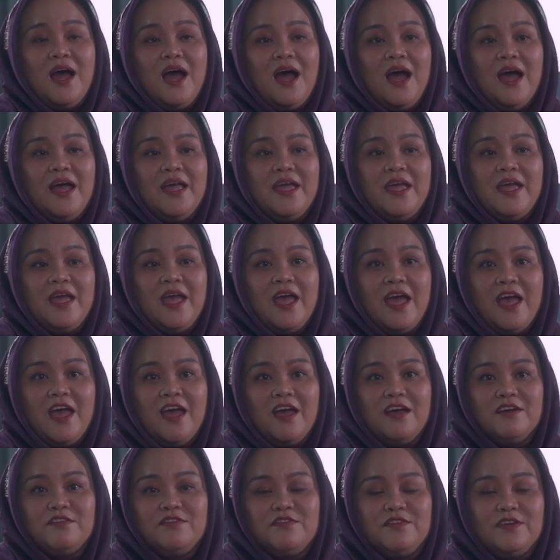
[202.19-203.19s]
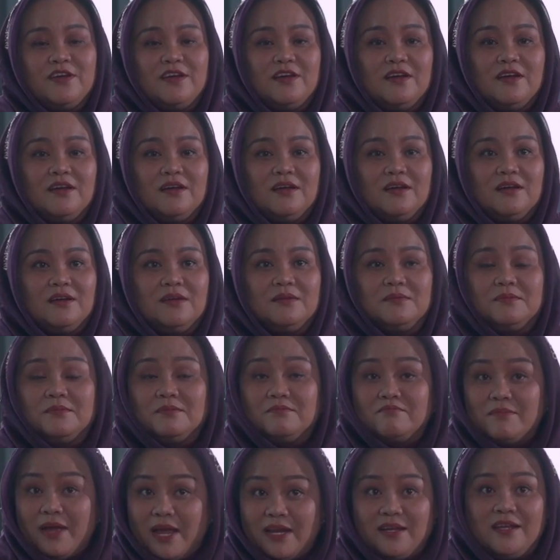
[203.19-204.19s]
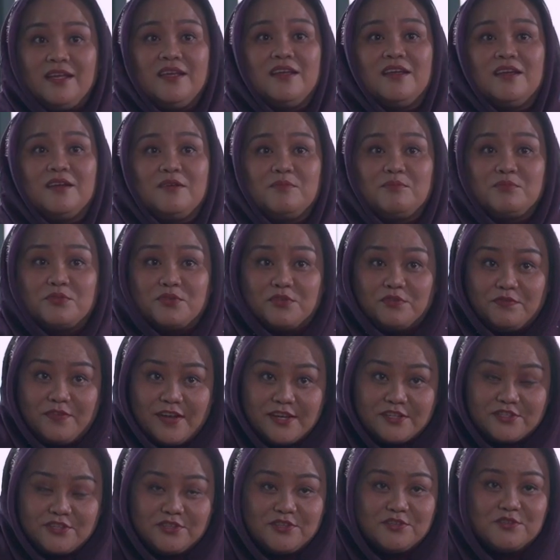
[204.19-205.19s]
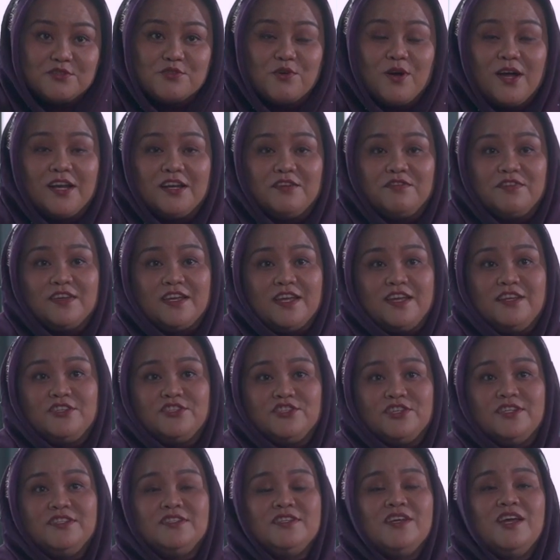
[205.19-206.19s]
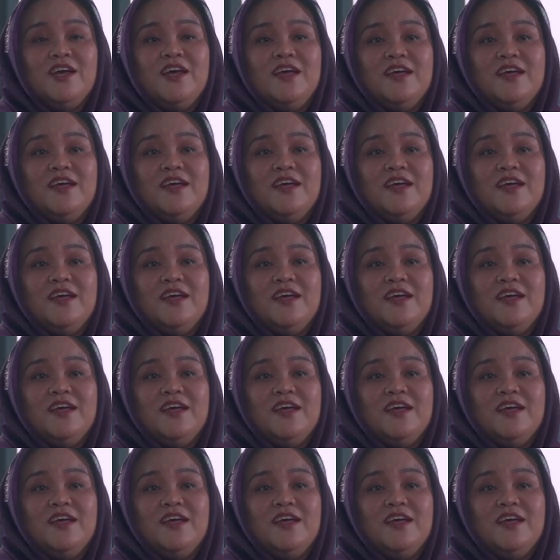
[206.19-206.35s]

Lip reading: I have many professional qualifications.